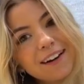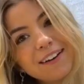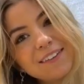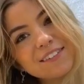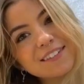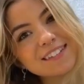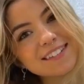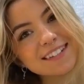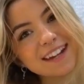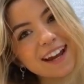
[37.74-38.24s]

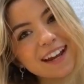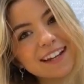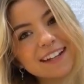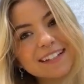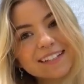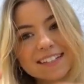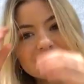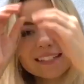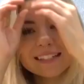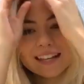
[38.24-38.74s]
was
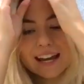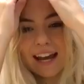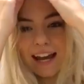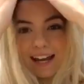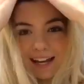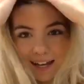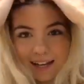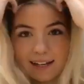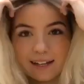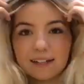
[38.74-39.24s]
nice,
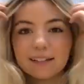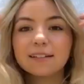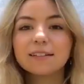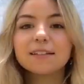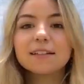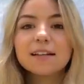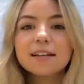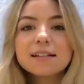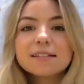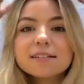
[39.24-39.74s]

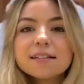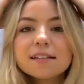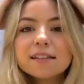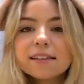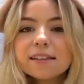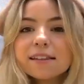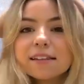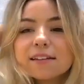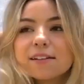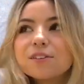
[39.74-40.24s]
and it's a
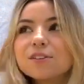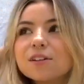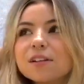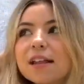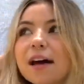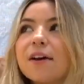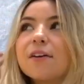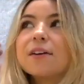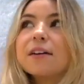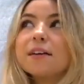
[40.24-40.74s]
little
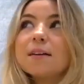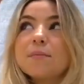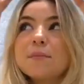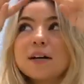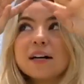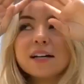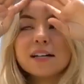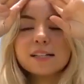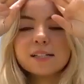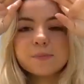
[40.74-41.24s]
cloudy,
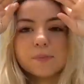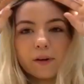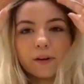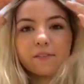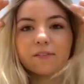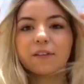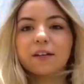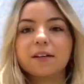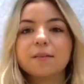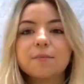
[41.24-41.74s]
but it's
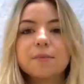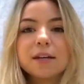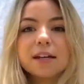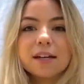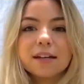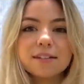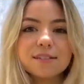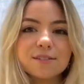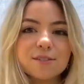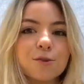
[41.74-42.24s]
perfect
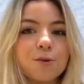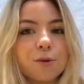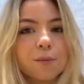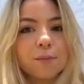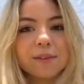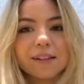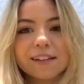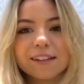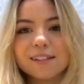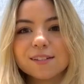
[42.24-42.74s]
because
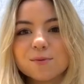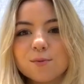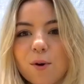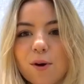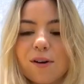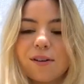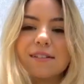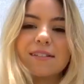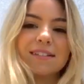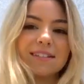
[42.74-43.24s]
normally this
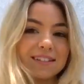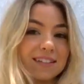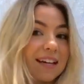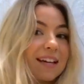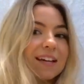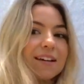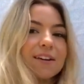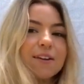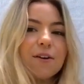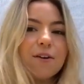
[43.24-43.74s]
wall is in
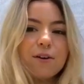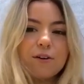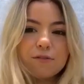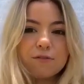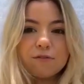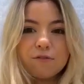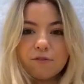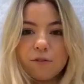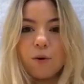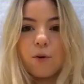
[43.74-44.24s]
like
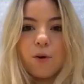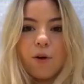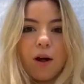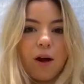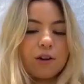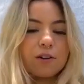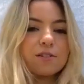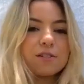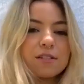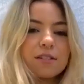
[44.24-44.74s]
full
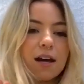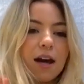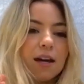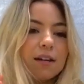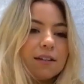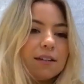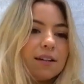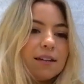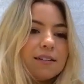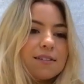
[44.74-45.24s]
harsh sun,
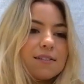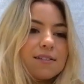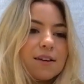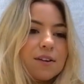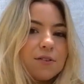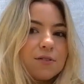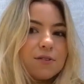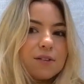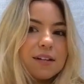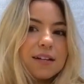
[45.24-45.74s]
and
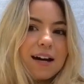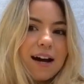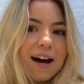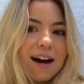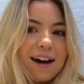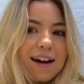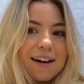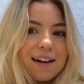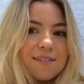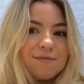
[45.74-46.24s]
so
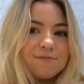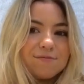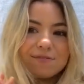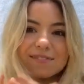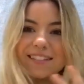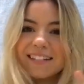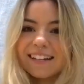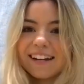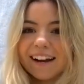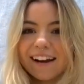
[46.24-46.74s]

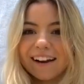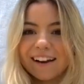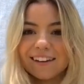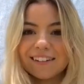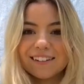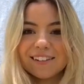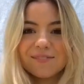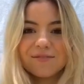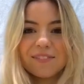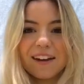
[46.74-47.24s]
today I got
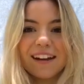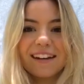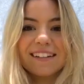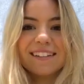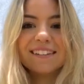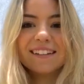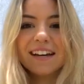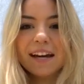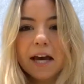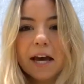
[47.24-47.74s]
some
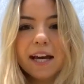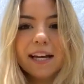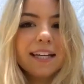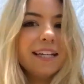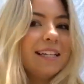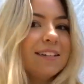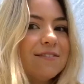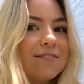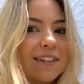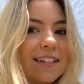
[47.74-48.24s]
nice
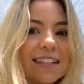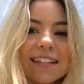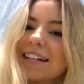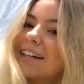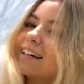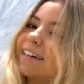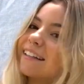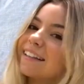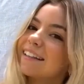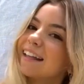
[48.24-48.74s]

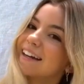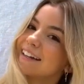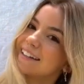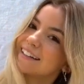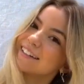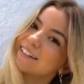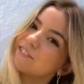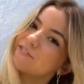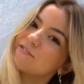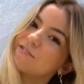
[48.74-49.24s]
even
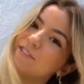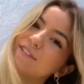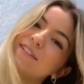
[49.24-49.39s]
lighting for